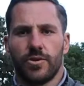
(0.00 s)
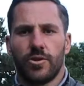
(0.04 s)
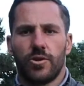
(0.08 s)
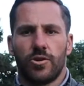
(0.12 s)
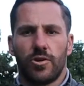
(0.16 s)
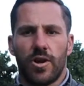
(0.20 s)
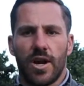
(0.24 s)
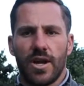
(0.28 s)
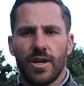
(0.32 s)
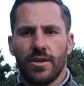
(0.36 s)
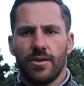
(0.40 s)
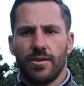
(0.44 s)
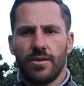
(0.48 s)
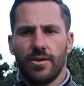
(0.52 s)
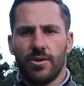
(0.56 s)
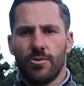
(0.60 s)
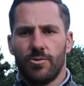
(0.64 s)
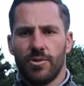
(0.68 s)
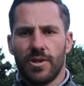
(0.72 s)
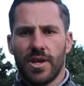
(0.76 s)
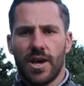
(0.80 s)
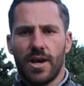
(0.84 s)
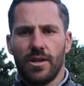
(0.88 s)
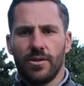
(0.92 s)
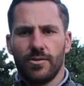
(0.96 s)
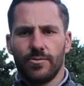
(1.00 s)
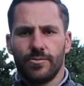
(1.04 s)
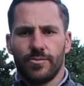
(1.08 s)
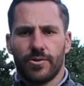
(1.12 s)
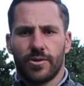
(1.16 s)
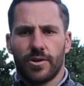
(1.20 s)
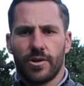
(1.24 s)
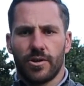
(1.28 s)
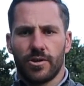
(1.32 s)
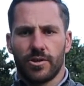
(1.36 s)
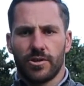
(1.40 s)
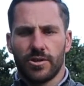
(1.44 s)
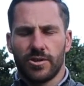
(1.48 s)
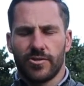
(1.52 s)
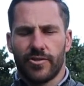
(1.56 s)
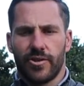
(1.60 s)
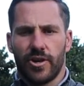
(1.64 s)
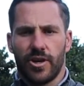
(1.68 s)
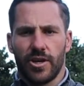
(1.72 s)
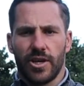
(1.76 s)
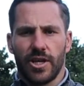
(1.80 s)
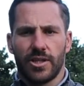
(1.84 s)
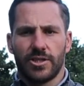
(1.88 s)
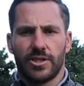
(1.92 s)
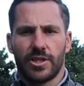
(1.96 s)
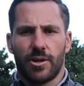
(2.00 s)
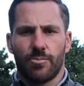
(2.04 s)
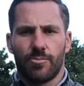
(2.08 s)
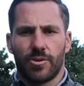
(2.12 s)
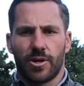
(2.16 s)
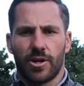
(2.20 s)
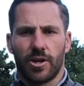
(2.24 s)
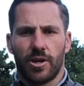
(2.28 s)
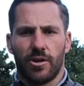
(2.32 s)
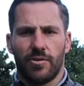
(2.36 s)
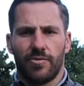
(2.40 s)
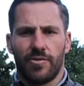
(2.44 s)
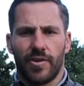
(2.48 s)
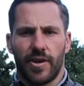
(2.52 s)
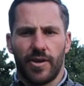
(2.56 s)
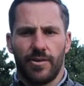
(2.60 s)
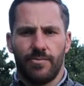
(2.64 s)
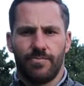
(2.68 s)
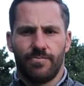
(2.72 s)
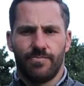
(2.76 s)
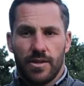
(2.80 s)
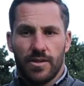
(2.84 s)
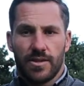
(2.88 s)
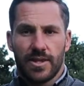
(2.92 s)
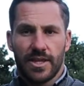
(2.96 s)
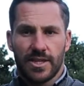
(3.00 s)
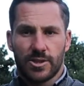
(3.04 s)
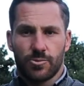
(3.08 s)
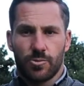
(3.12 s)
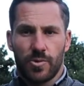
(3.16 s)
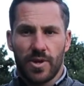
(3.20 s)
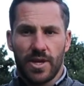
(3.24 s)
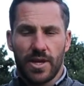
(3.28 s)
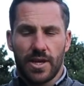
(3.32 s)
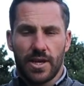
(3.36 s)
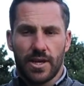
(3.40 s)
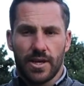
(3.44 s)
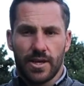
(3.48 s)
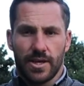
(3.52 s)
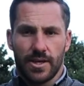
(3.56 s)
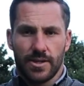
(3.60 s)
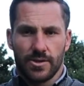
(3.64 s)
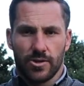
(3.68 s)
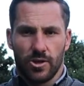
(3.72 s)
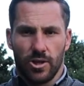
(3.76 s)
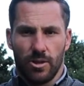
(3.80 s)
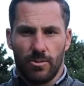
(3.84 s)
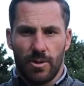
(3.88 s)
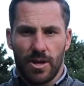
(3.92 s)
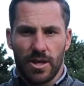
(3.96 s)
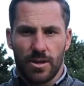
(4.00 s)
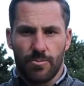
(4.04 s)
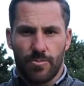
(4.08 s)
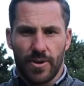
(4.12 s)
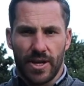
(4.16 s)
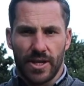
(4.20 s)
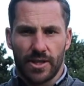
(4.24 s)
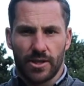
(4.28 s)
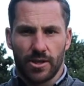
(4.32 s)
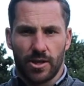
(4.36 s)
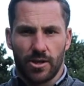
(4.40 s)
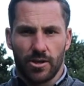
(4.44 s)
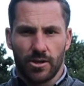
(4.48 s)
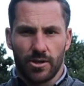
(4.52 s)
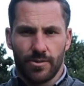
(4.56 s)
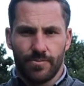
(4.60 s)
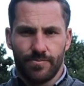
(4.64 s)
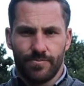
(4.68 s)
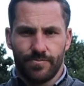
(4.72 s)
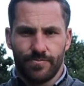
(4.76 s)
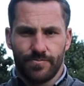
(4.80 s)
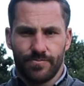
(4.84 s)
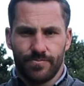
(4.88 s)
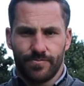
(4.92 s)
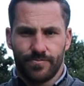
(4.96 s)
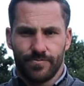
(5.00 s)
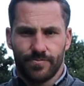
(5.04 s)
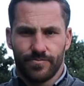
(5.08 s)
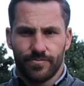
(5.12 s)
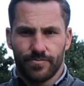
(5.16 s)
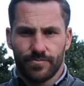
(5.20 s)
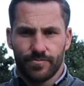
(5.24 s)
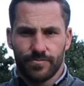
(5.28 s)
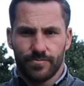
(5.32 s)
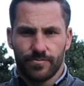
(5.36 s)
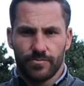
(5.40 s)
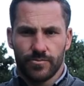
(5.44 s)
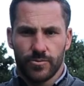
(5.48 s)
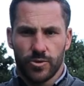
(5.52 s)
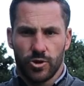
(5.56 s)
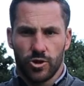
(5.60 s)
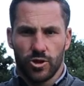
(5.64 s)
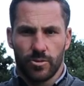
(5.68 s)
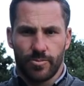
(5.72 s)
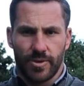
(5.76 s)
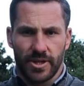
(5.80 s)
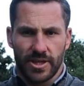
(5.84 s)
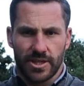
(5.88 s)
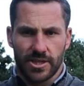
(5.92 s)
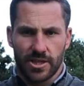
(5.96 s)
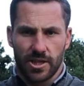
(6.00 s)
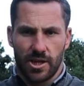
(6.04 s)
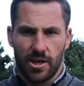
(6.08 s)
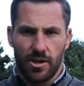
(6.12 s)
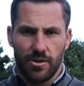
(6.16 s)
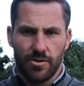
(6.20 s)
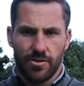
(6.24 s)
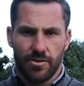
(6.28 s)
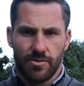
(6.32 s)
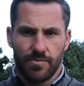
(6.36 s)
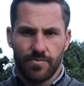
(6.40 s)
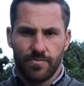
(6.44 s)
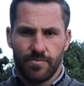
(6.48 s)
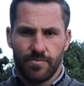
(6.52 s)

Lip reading: Alright, you're with Al, Chronicles of a Not Yet Champion Golfer. This week is all about the big dog, or the big sloth.